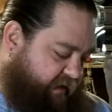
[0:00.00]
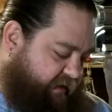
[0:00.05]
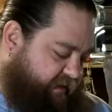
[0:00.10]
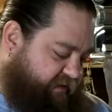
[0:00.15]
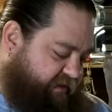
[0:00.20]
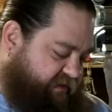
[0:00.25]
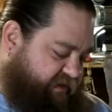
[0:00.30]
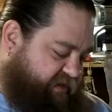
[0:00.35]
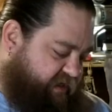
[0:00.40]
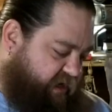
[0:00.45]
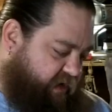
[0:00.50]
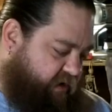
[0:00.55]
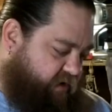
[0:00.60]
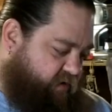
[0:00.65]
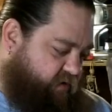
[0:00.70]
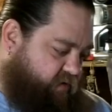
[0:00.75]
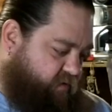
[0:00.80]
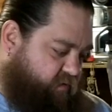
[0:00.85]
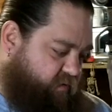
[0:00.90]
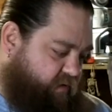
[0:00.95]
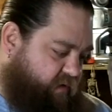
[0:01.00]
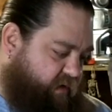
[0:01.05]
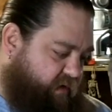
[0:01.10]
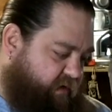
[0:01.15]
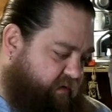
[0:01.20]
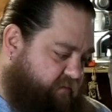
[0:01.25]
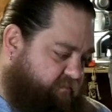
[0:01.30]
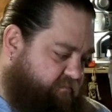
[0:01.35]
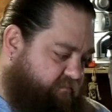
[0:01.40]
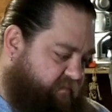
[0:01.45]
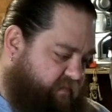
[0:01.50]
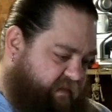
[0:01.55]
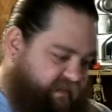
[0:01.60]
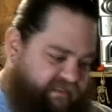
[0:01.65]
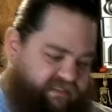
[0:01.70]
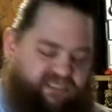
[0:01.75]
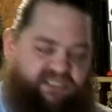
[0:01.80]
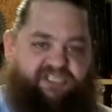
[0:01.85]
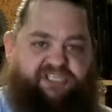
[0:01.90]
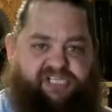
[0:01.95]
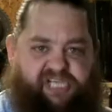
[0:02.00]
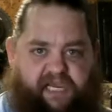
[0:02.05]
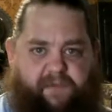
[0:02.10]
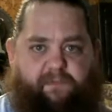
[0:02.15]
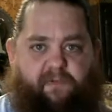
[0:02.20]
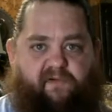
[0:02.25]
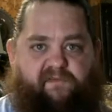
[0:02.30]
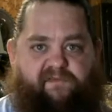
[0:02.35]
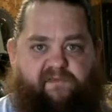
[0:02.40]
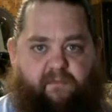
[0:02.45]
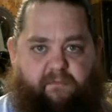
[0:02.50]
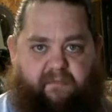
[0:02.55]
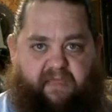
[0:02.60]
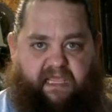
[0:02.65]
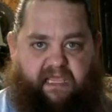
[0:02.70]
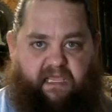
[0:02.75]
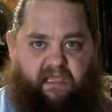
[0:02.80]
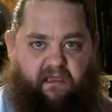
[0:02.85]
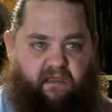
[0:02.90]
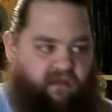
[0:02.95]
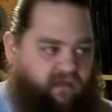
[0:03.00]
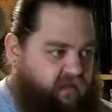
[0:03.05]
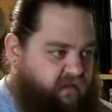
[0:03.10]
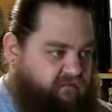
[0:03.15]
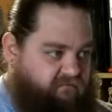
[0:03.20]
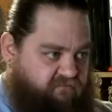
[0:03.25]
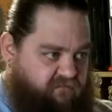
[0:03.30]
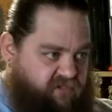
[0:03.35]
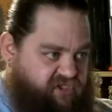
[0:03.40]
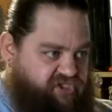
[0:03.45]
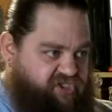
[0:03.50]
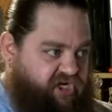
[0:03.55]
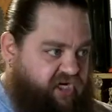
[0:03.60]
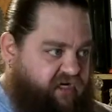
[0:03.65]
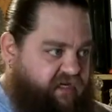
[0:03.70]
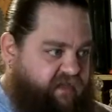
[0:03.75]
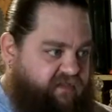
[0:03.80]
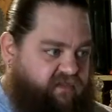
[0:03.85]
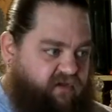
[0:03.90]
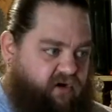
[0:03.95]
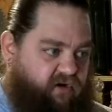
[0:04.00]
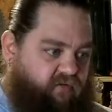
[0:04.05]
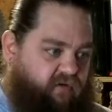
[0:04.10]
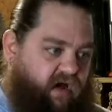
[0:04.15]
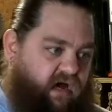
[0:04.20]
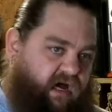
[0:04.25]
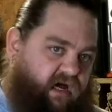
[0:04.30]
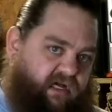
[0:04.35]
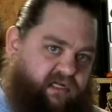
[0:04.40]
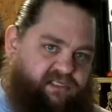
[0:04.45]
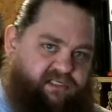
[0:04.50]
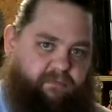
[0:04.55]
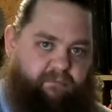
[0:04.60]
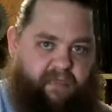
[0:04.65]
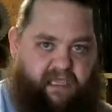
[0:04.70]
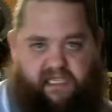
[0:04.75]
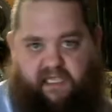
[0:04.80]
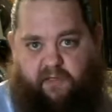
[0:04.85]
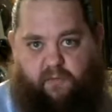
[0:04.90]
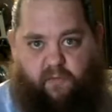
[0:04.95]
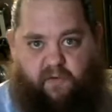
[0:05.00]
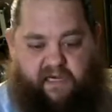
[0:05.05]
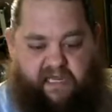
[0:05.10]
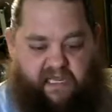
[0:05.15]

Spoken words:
So this is cheaper for me. Junk in the garage, making what